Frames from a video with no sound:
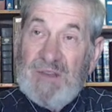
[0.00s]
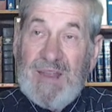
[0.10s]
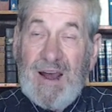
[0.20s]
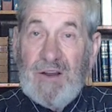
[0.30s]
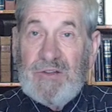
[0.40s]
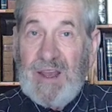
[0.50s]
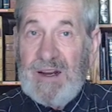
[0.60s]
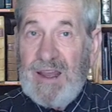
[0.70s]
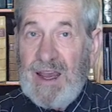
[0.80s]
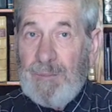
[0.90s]
Now, has that
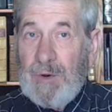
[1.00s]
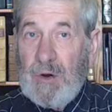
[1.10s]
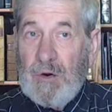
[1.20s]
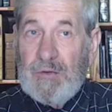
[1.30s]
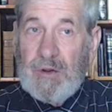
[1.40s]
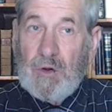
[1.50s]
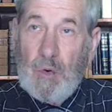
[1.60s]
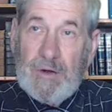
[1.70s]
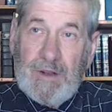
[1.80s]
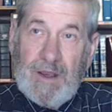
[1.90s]
happened or is it
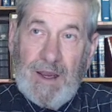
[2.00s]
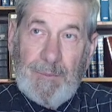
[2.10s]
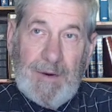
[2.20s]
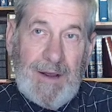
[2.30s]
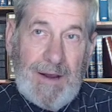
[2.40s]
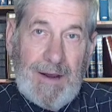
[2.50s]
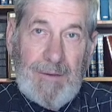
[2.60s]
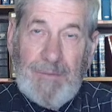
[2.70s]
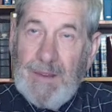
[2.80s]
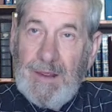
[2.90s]
going to happen?
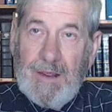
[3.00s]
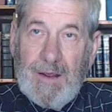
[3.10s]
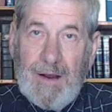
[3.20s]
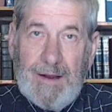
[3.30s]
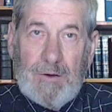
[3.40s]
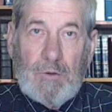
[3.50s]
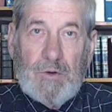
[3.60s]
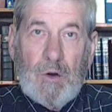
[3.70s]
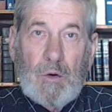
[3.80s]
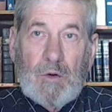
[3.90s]
I don't
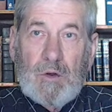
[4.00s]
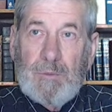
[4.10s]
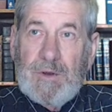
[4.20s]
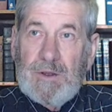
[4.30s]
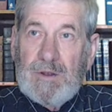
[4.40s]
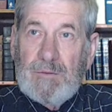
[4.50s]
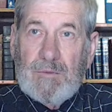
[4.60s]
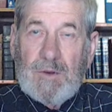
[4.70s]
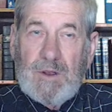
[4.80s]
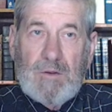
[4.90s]
know. Could be
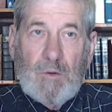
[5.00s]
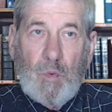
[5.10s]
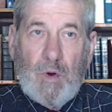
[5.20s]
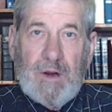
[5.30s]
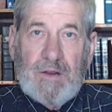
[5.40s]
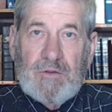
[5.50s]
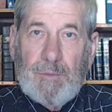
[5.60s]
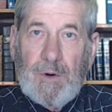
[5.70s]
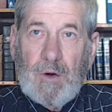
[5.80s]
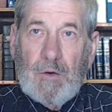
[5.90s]
either one, I
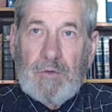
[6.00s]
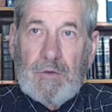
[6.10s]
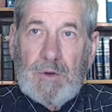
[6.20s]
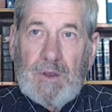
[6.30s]
suppose.